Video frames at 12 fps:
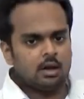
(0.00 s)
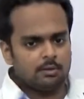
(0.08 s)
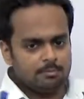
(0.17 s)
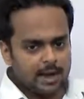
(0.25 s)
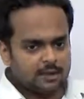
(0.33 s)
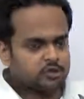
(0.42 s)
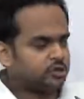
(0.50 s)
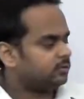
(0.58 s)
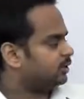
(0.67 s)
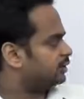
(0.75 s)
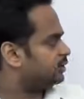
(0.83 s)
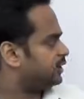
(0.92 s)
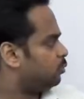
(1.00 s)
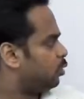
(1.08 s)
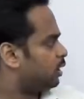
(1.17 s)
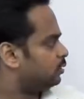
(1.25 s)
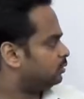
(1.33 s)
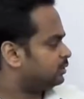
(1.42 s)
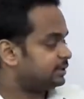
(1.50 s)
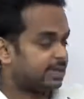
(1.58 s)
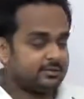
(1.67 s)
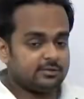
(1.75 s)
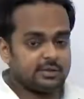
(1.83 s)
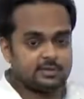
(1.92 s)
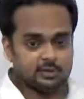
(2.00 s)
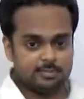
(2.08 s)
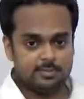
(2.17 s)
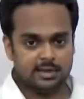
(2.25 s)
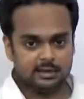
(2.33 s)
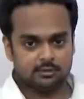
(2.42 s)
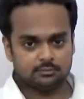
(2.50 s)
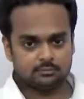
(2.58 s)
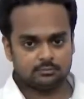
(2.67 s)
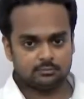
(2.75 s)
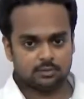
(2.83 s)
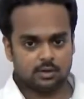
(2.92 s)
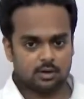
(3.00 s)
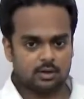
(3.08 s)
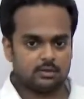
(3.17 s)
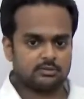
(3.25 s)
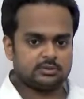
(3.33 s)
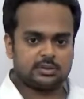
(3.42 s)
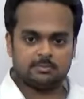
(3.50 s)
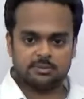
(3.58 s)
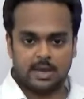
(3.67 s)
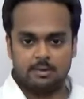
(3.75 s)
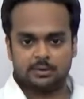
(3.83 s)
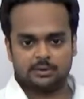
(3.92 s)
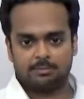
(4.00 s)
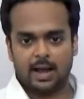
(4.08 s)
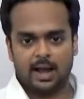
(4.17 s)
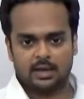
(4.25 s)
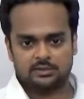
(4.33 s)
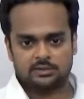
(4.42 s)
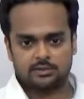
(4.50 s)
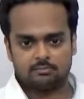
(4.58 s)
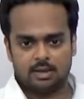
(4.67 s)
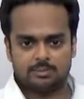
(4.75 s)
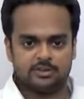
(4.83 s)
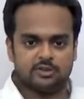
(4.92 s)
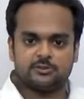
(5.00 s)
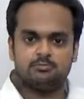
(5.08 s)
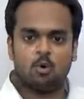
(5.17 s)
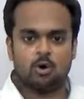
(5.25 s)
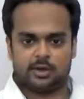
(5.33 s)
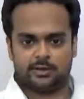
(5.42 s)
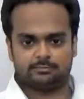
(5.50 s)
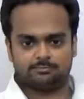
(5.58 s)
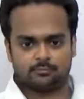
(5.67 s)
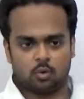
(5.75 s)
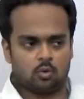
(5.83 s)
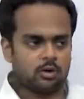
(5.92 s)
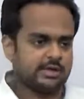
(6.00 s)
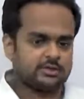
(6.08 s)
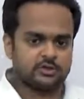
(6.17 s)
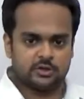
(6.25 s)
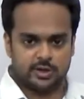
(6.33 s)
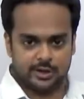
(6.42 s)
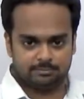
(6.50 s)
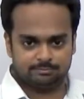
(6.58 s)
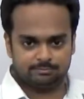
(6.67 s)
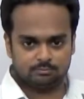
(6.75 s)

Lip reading: Imagine that someone said this to me sometime in the past, maybe this morning or yesterday.